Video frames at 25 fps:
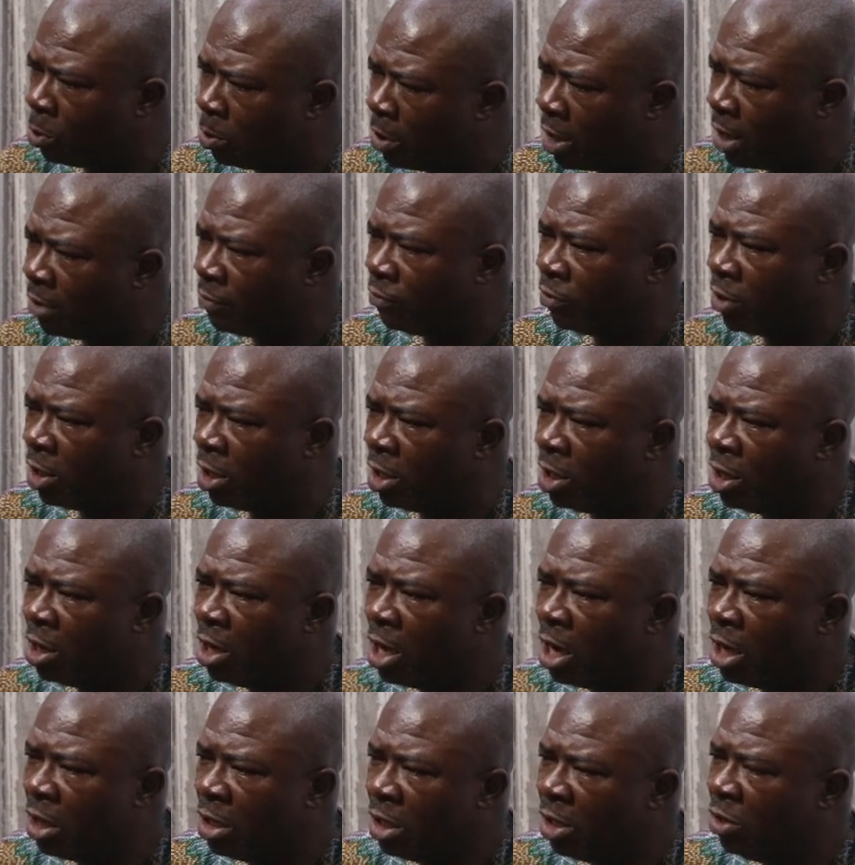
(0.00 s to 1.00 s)
We have
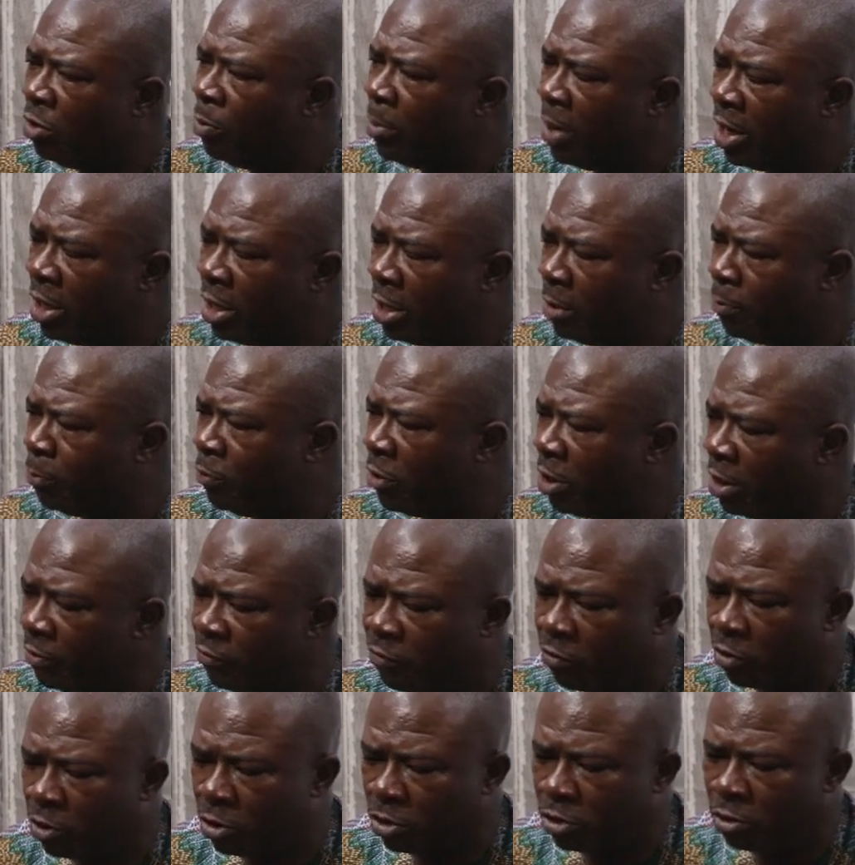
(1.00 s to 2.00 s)
made
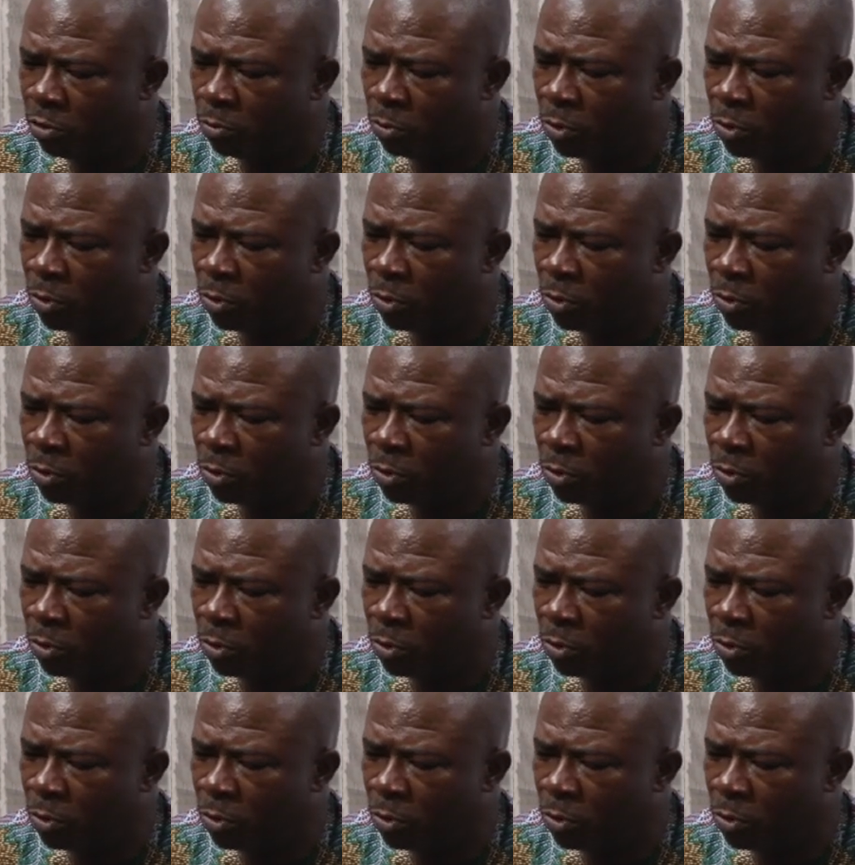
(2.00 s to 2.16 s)
efforts,